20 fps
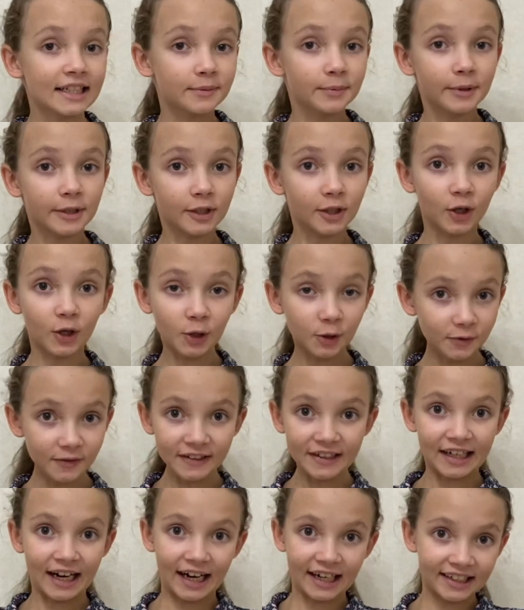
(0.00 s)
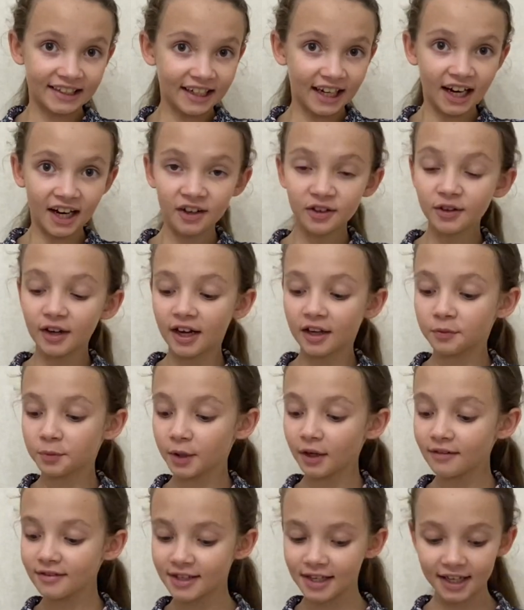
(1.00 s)
been overnight now, and
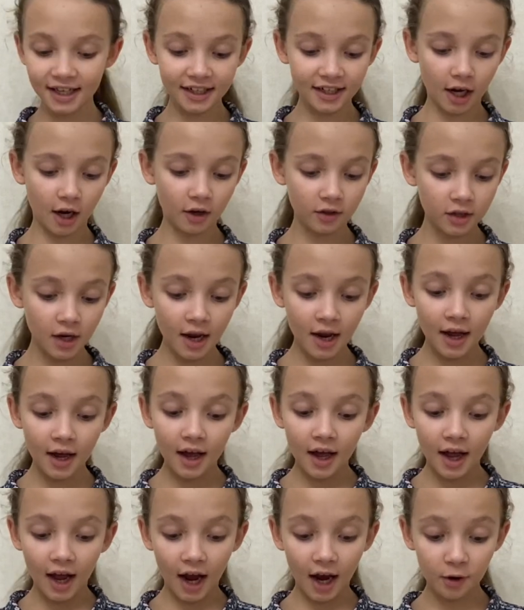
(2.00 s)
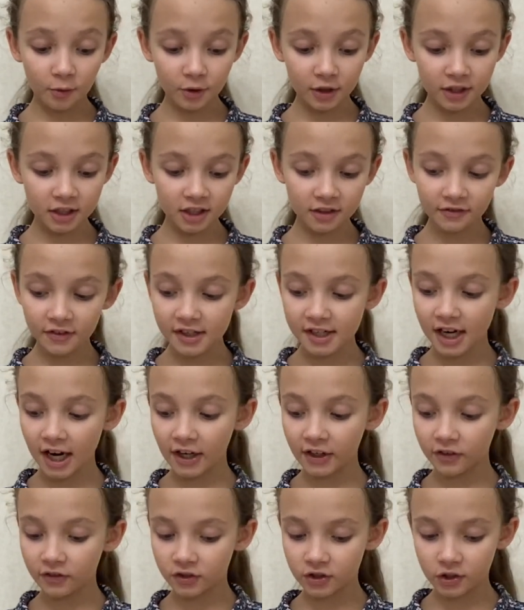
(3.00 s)
we've taken out our different
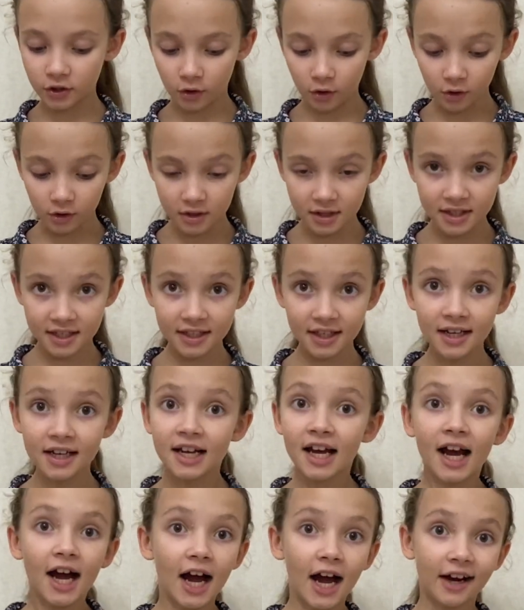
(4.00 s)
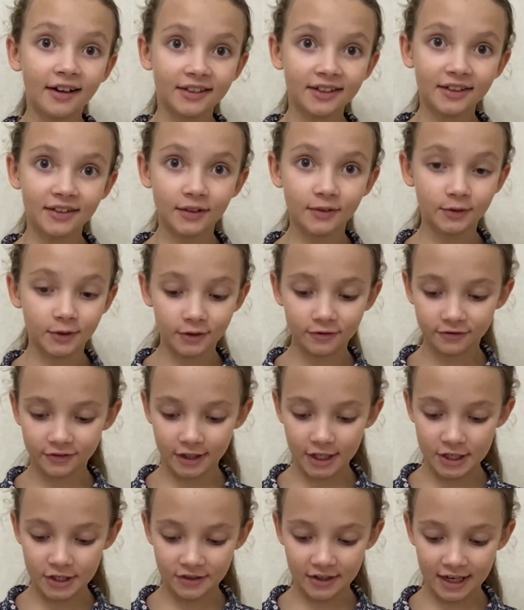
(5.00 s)
kind of salts out of the
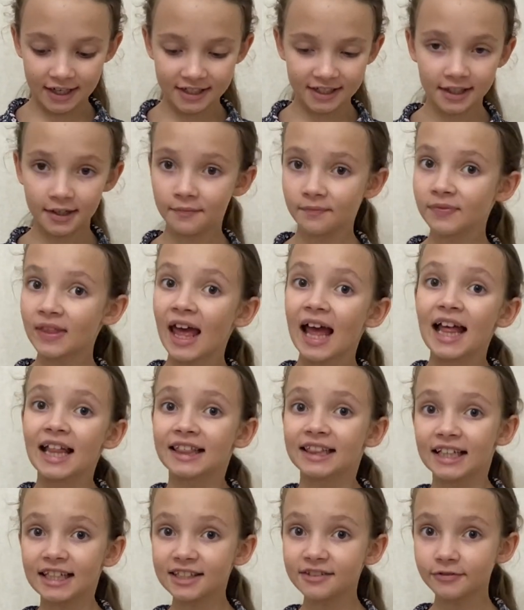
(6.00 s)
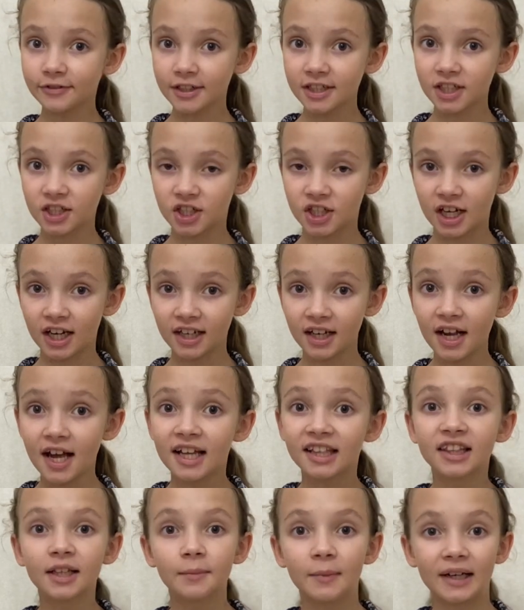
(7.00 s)
refrigerator. Let's first check
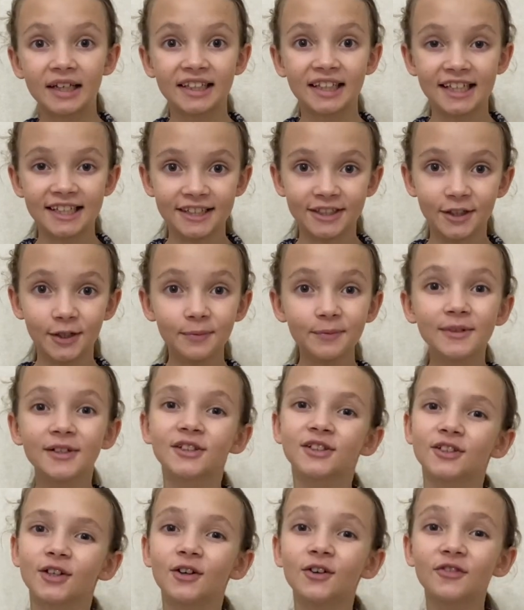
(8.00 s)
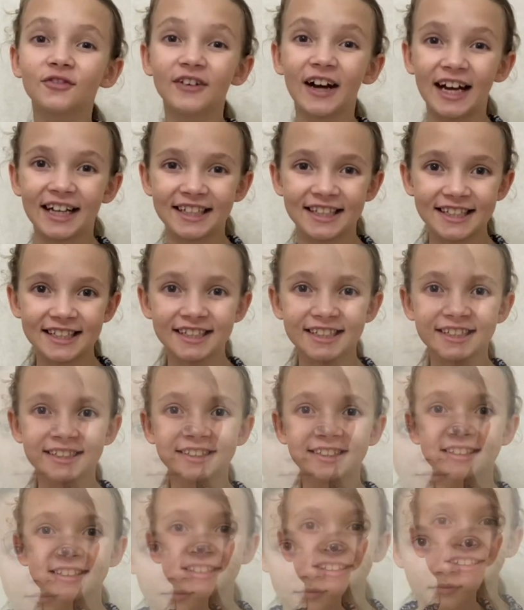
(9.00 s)
the magnesium sulfate.
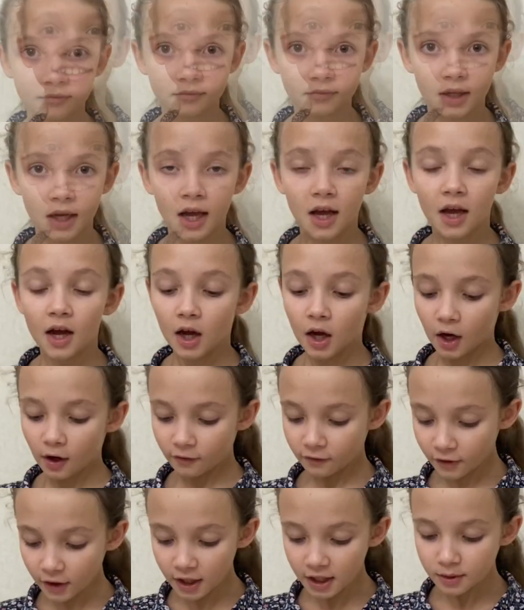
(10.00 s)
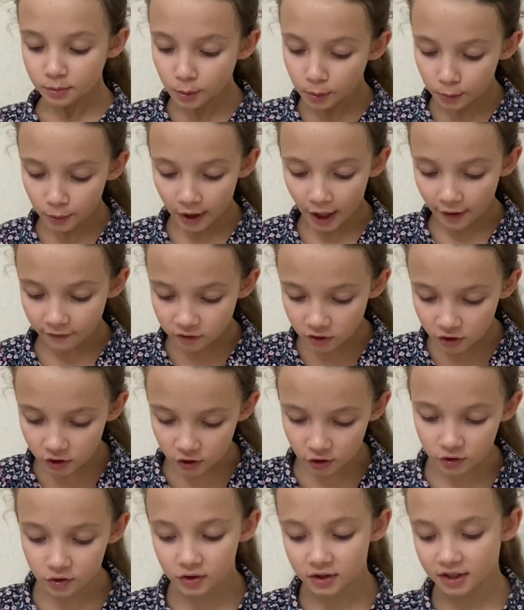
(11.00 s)
First, what we have to
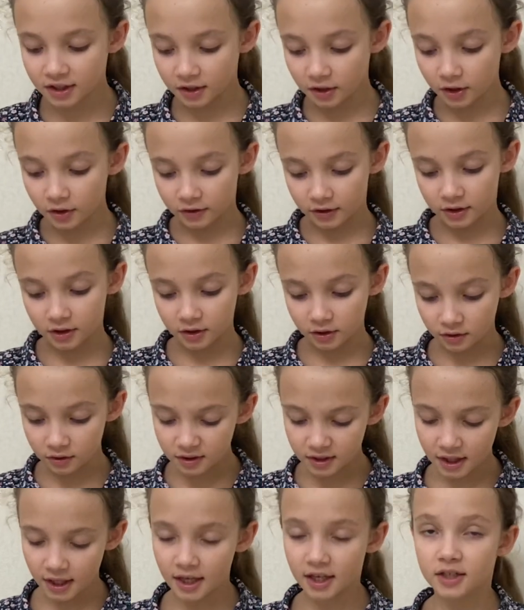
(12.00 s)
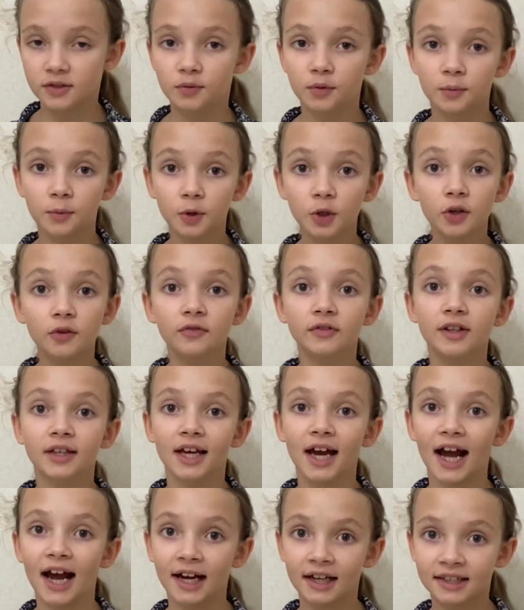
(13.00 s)
do to see the crystals is remove the
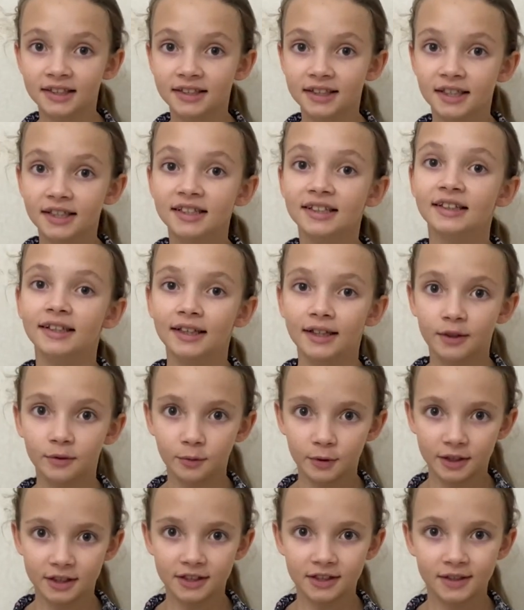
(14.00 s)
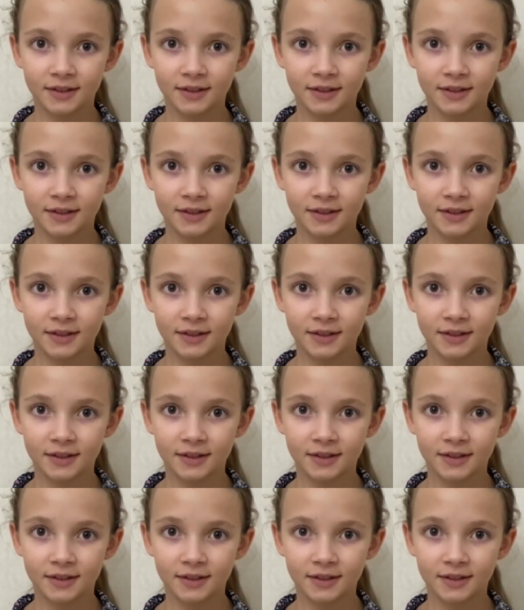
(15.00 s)
excess liquid.